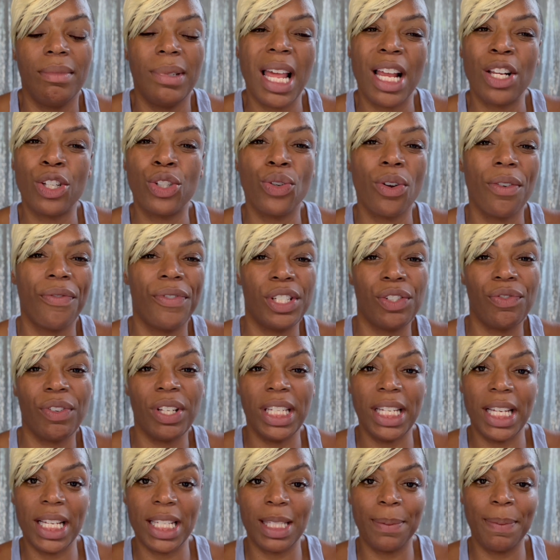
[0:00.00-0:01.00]
sure if it's
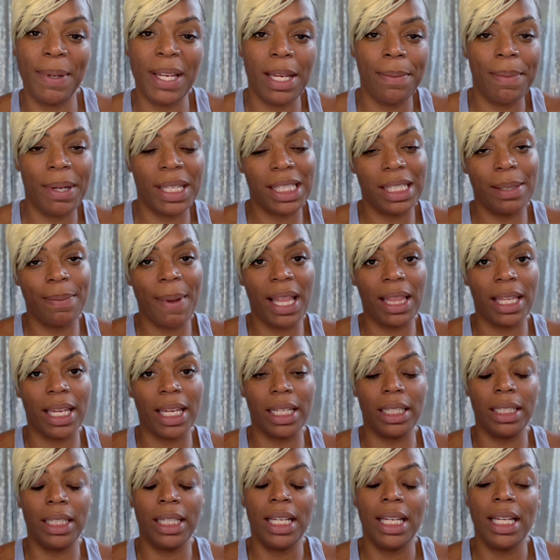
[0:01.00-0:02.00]
really a speed, but smell
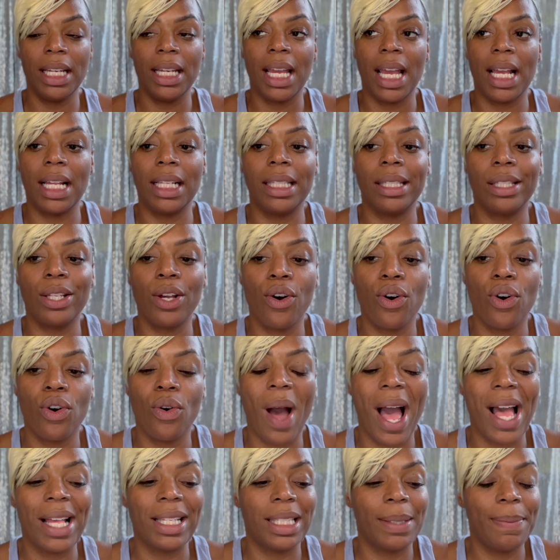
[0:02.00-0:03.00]
it. And so
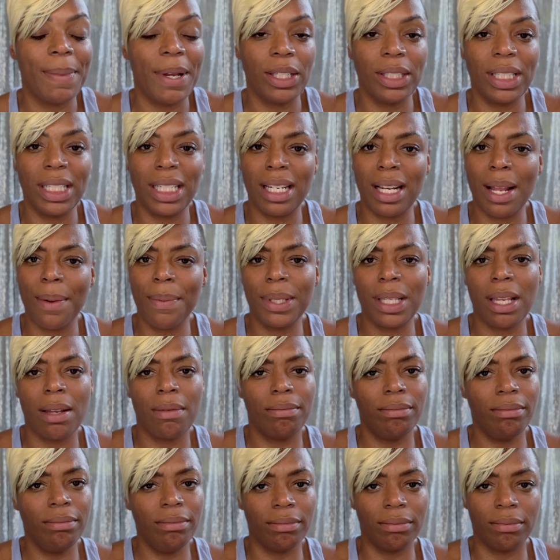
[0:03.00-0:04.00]
I smelled it and I was like,
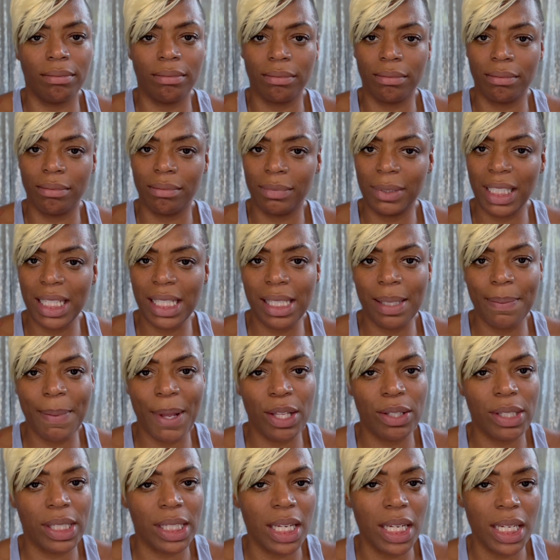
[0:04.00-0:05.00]
this
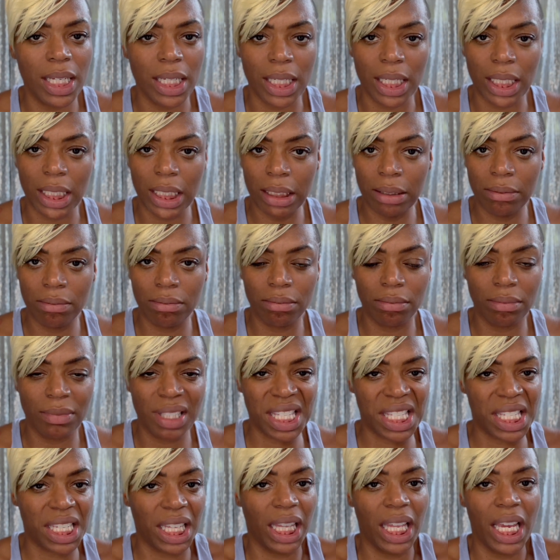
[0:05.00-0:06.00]
smells good.
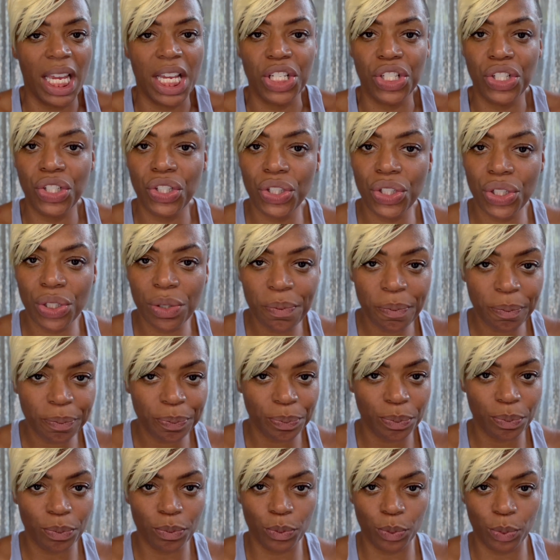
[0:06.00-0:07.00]
Delish.
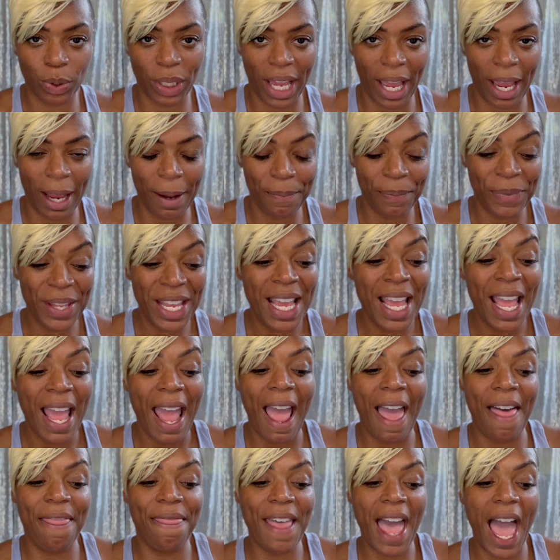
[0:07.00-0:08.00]
Okay.
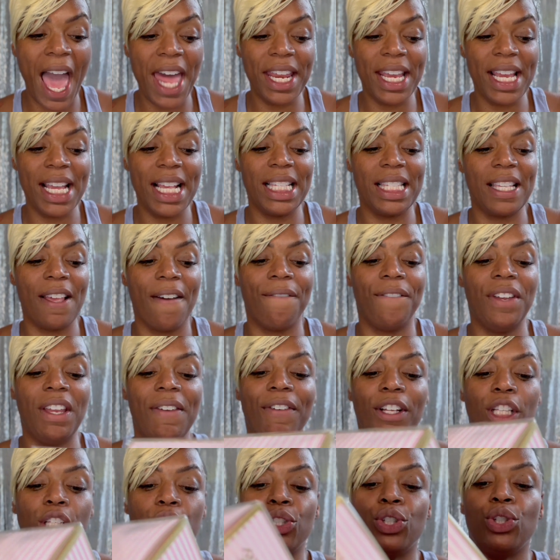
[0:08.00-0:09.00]
And that is
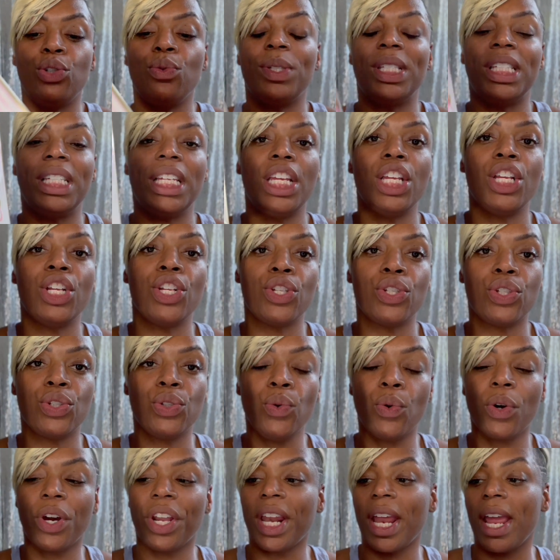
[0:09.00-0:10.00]
Viva La Juicy
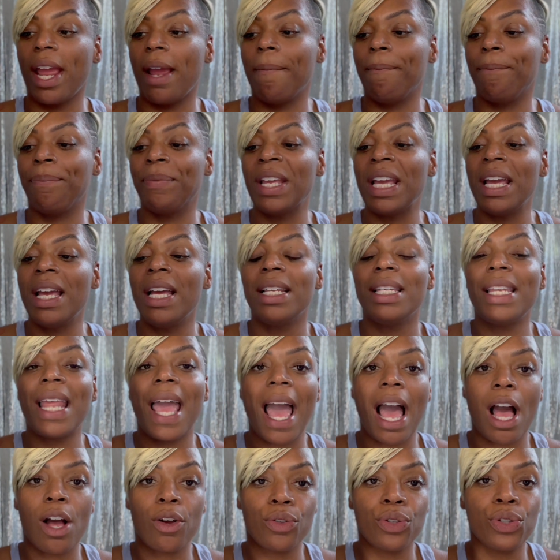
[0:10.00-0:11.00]
Sucree.
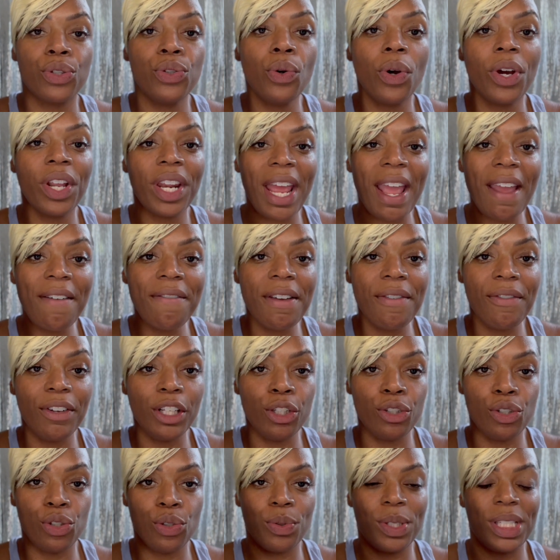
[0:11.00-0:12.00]
Now, Sucree Viva
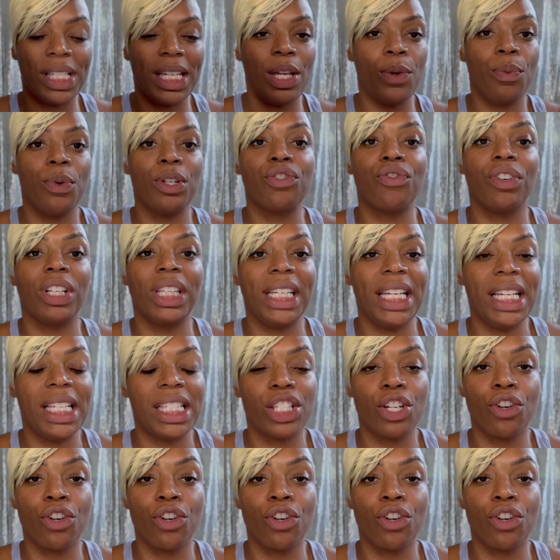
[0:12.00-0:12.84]
La Juicy was released